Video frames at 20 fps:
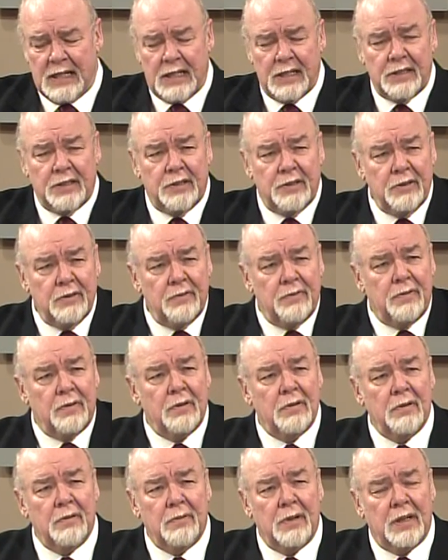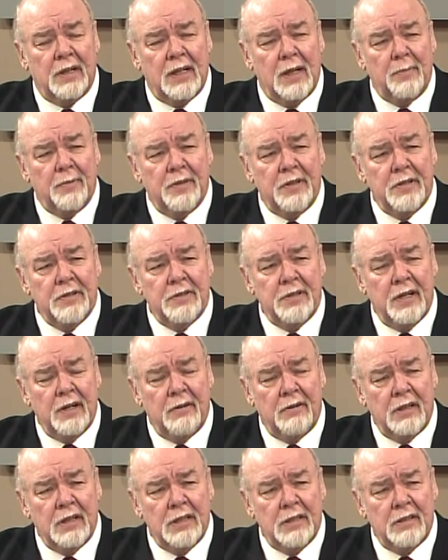in Saskatoon for, what, a couple of years
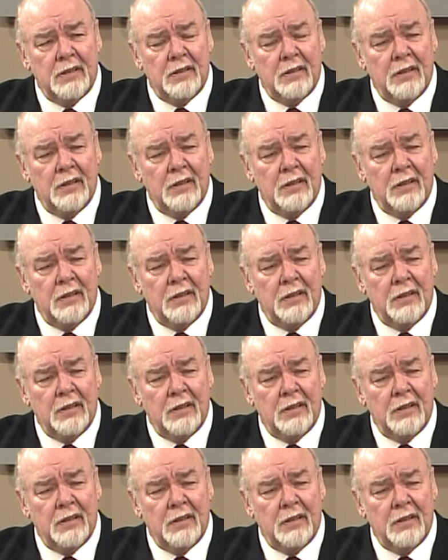now?